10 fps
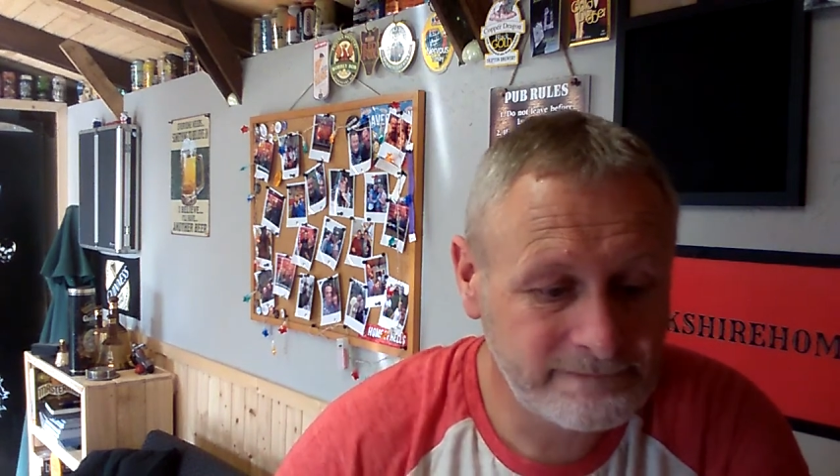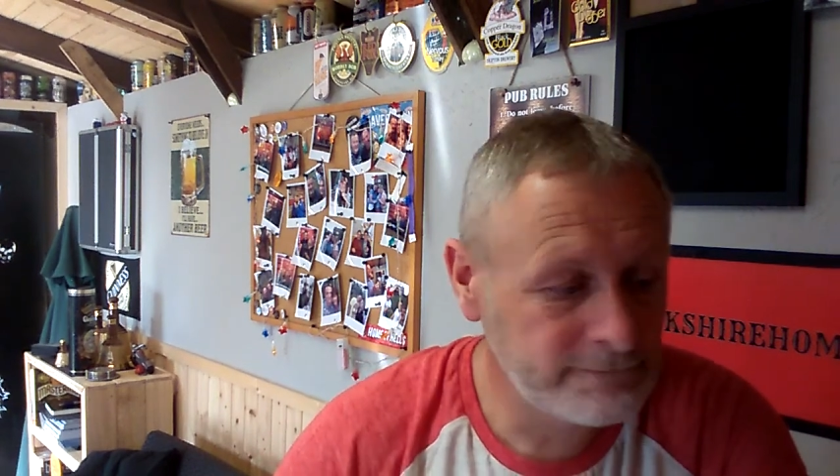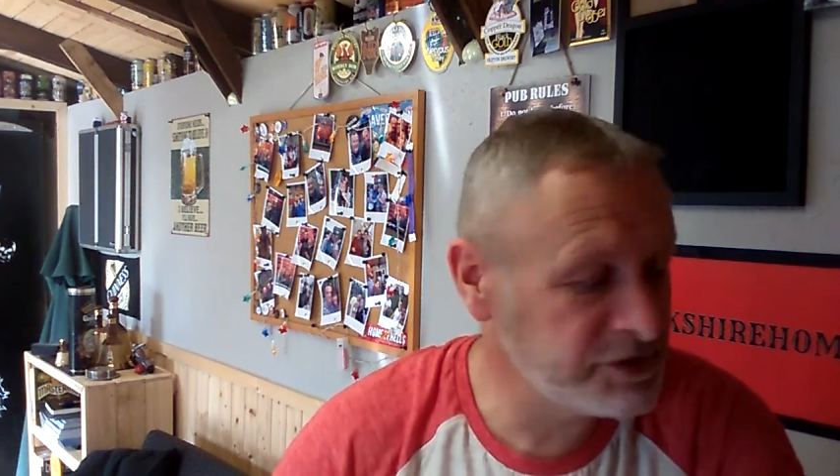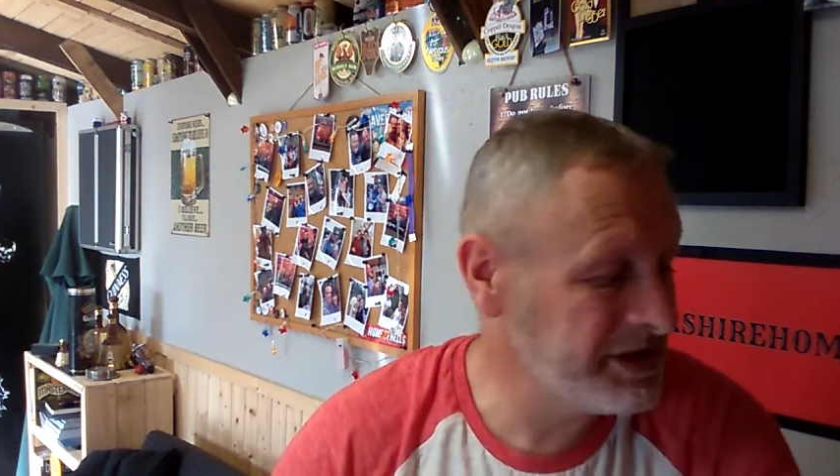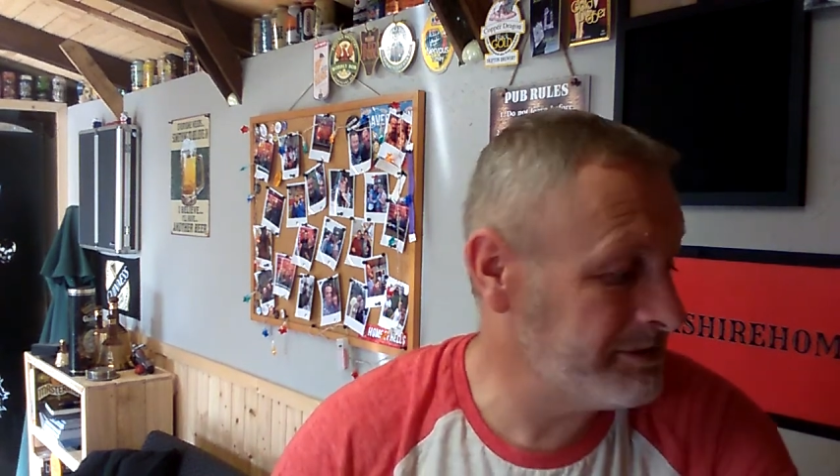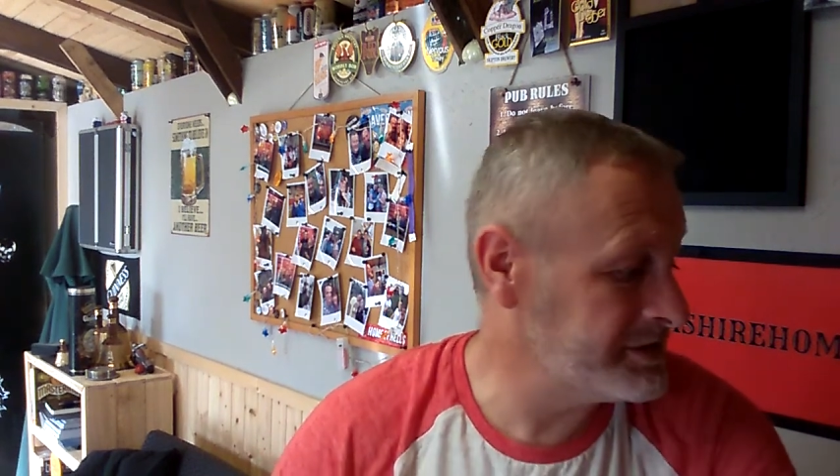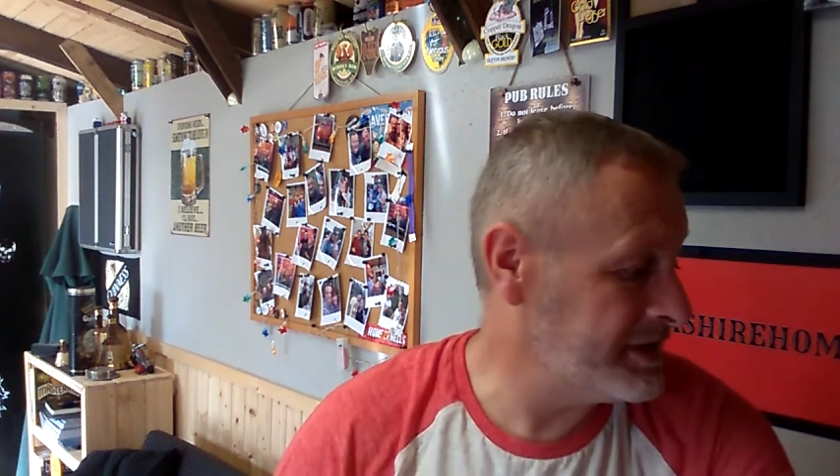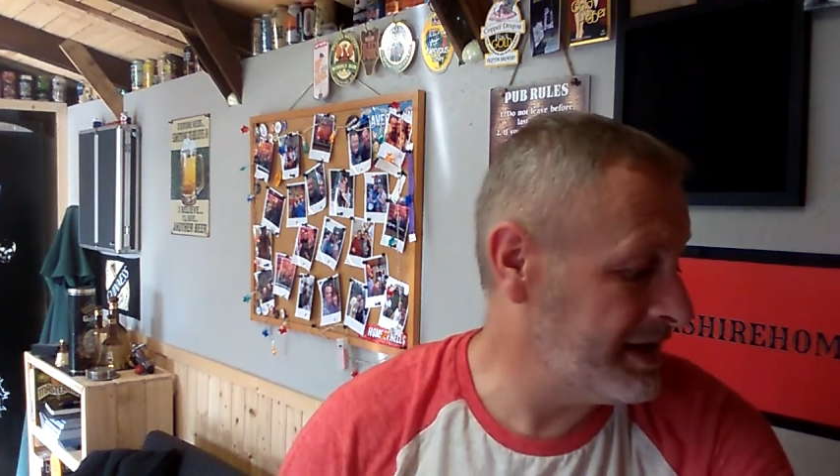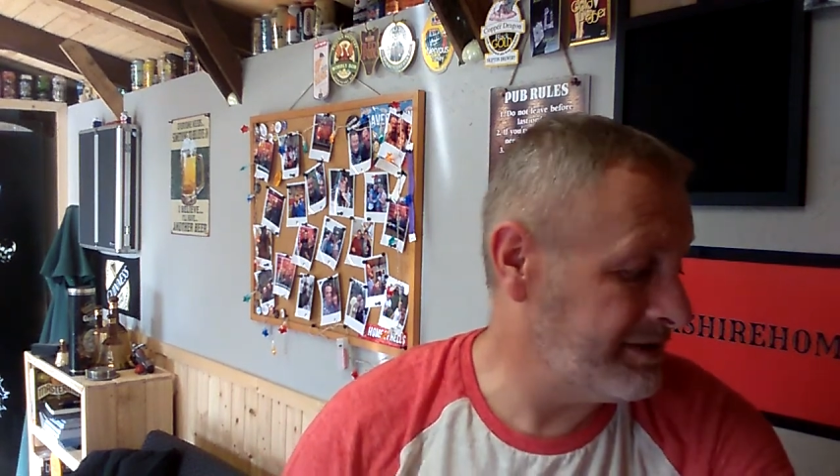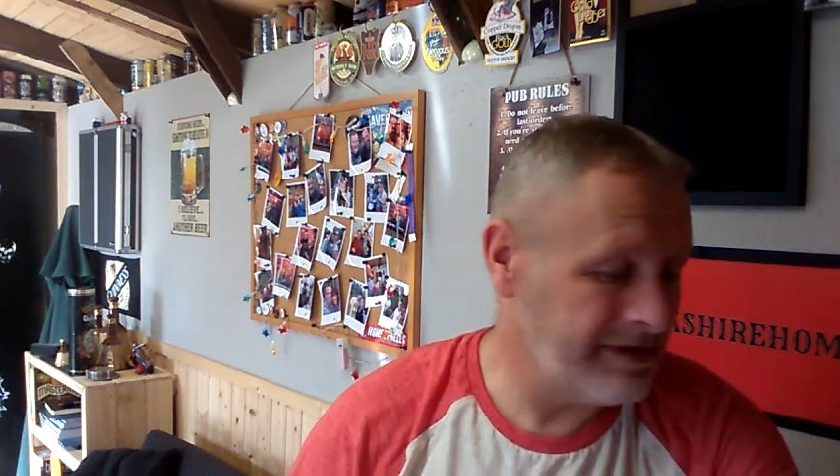What shall we start